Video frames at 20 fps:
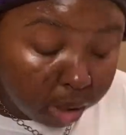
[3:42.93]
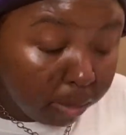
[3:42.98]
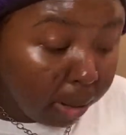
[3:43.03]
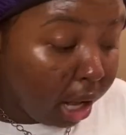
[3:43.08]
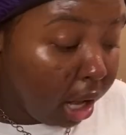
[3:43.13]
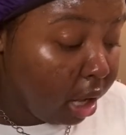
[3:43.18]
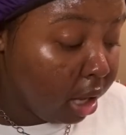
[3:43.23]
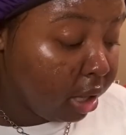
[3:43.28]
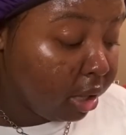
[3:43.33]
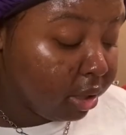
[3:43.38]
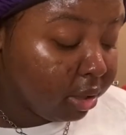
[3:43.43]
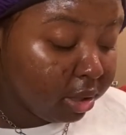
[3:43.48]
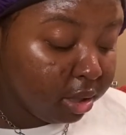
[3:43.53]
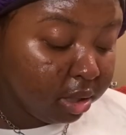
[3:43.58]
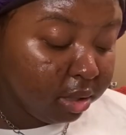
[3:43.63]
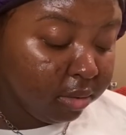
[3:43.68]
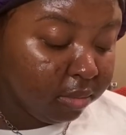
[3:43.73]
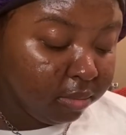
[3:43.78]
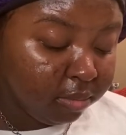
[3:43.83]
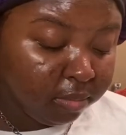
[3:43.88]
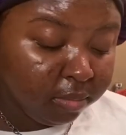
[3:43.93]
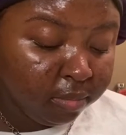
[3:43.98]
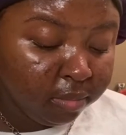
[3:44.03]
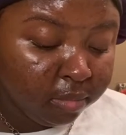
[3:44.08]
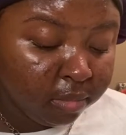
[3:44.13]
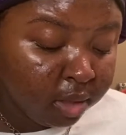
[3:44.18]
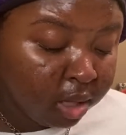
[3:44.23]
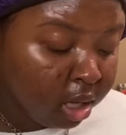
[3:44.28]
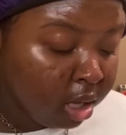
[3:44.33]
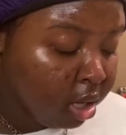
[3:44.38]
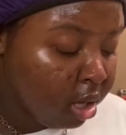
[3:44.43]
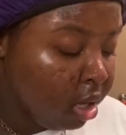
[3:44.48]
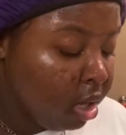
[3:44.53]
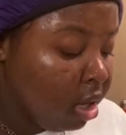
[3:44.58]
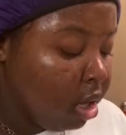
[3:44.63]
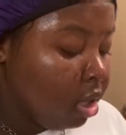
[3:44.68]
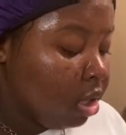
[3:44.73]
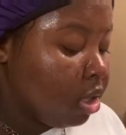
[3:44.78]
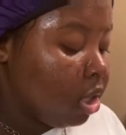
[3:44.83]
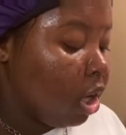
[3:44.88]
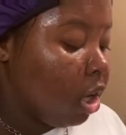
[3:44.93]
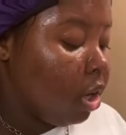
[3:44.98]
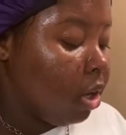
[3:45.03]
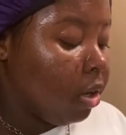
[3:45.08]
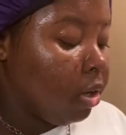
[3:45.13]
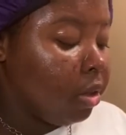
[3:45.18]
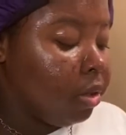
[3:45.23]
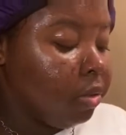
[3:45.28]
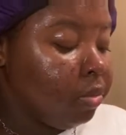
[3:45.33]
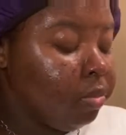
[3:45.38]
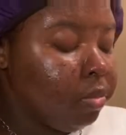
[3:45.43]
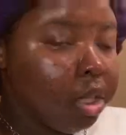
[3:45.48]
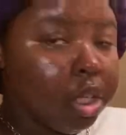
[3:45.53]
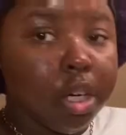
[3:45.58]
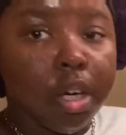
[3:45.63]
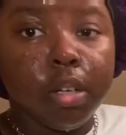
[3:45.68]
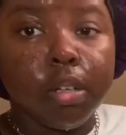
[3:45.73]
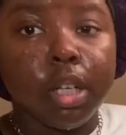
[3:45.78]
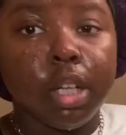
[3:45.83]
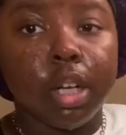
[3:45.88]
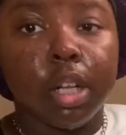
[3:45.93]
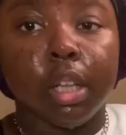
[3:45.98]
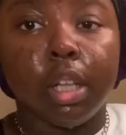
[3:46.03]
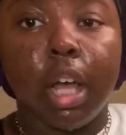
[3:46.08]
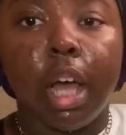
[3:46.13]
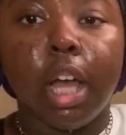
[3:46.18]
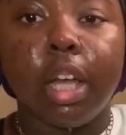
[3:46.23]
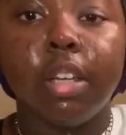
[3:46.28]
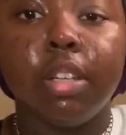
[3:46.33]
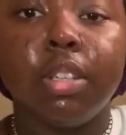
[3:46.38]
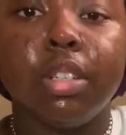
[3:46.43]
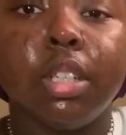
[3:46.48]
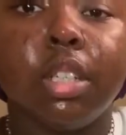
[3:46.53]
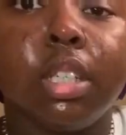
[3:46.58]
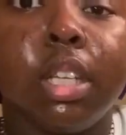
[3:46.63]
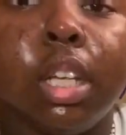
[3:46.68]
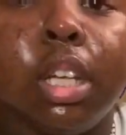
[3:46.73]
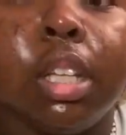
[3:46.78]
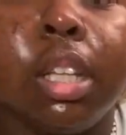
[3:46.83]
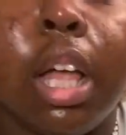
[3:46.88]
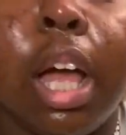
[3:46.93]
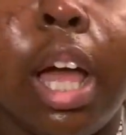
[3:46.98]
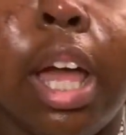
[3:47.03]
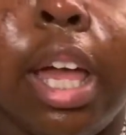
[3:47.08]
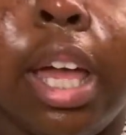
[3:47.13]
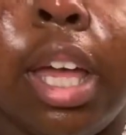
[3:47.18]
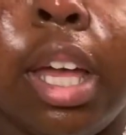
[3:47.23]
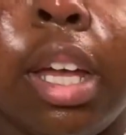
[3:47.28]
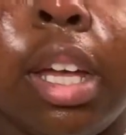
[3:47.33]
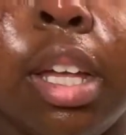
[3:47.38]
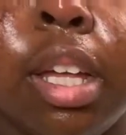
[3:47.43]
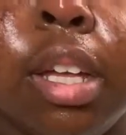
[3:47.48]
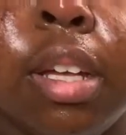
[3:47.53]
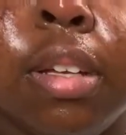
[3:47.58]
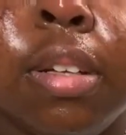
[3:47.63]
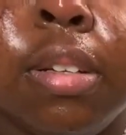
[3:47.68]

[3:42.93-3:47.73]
in my eye. So, you don't need a lot. You just need, like,